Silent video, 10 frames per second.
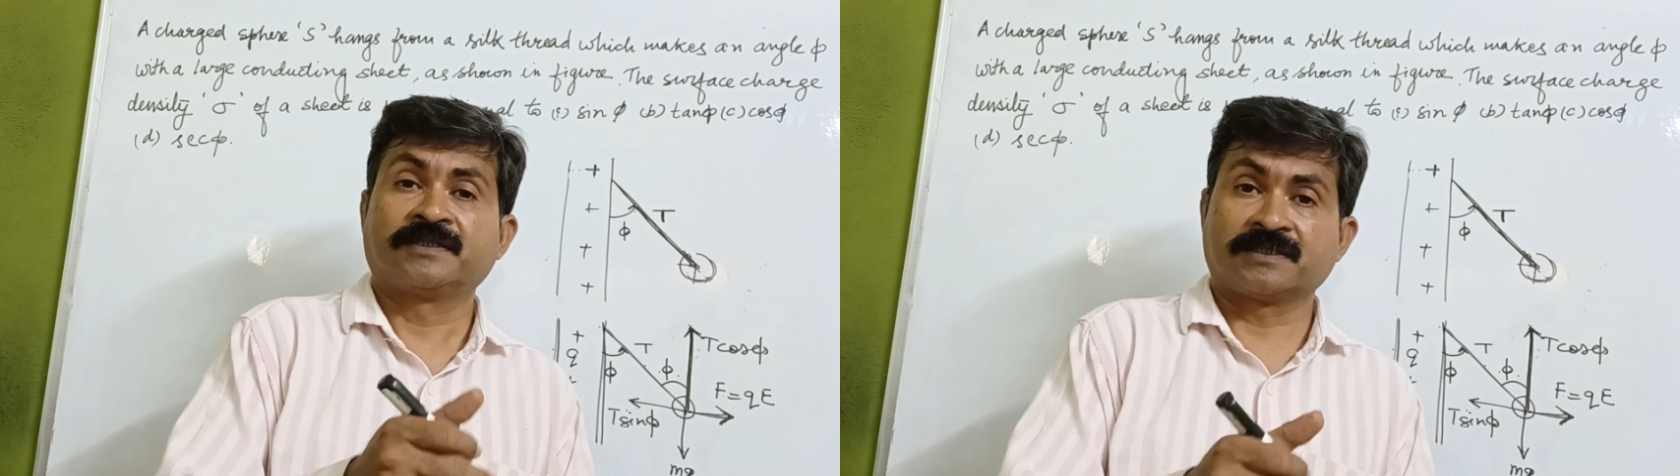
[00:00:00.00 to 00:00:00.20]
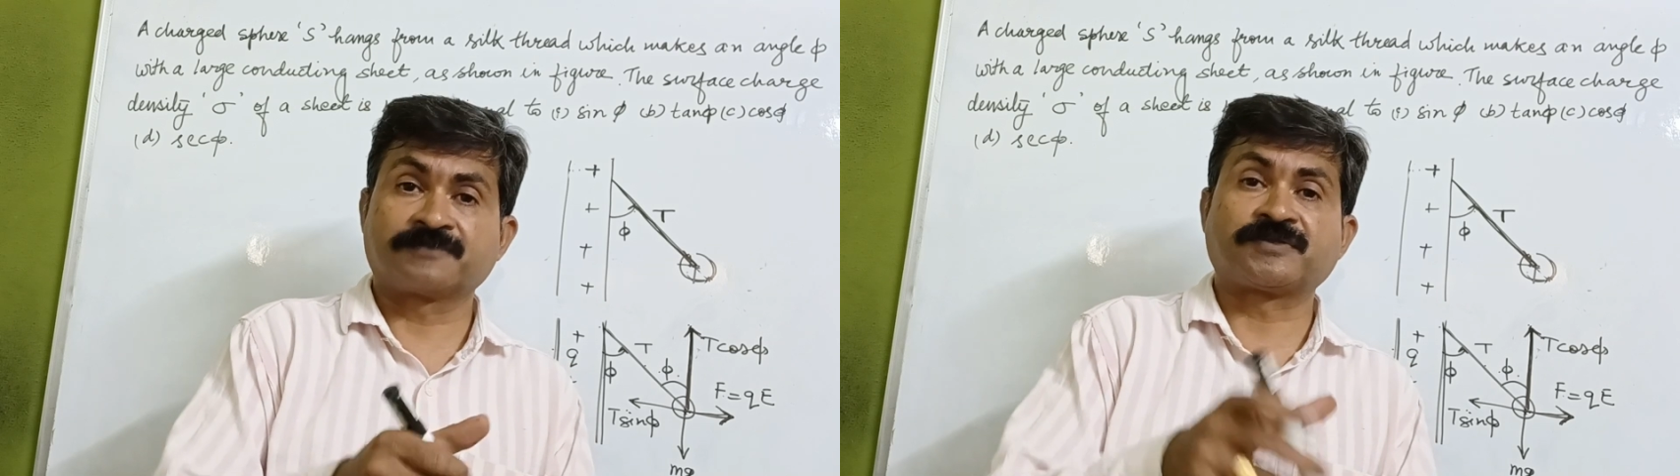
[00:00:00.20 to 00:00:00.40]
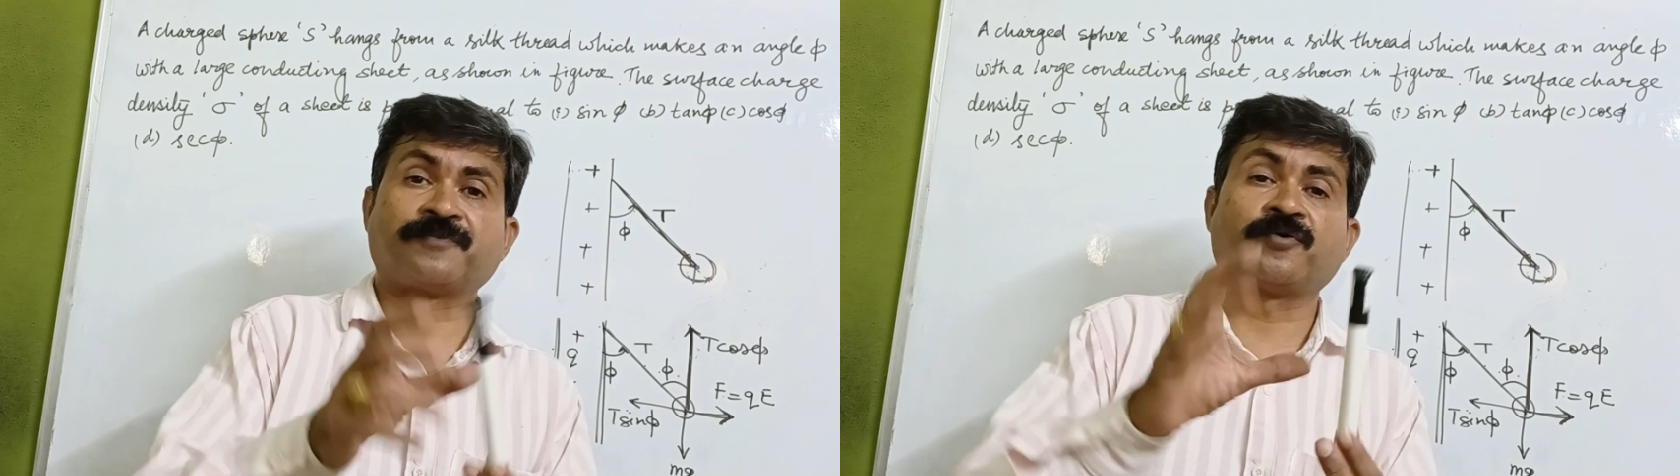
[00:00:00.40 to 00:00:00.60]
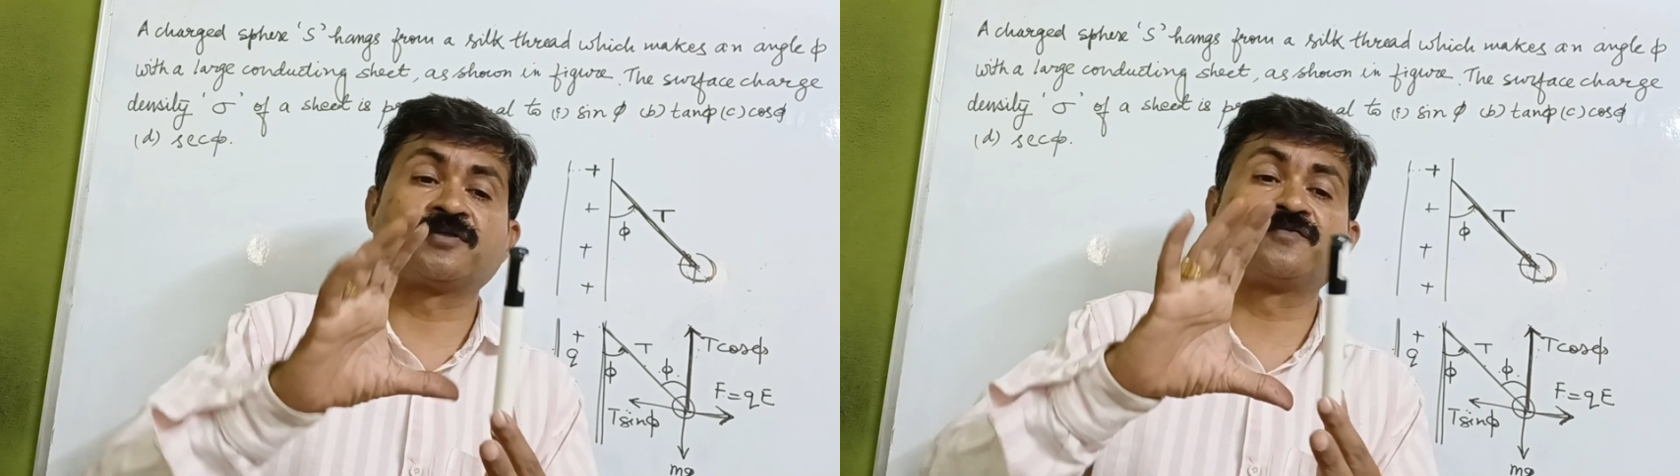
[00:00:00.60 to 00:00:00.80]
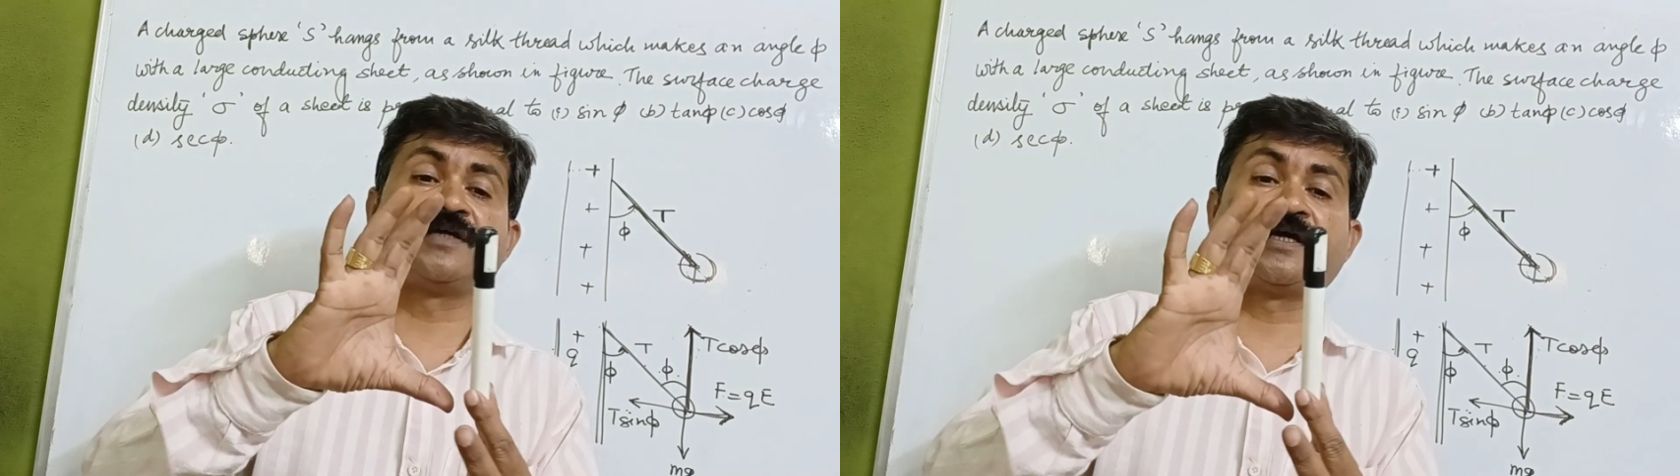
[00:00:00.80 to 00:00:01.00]
if
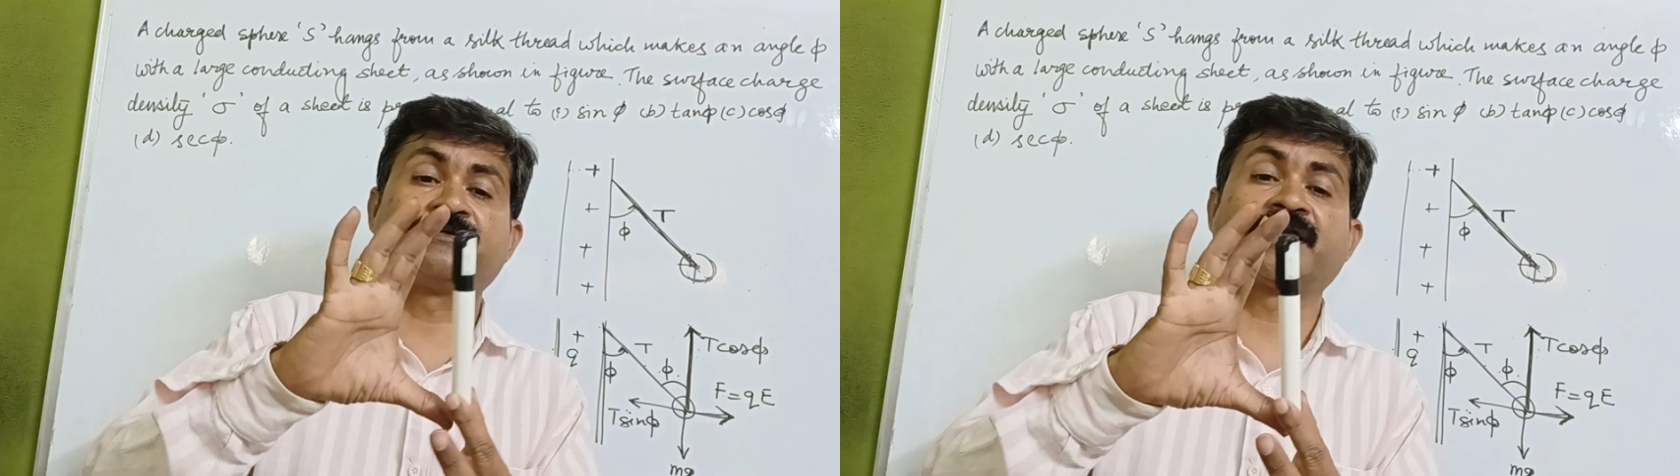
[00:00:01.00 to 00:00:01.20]
suppose we have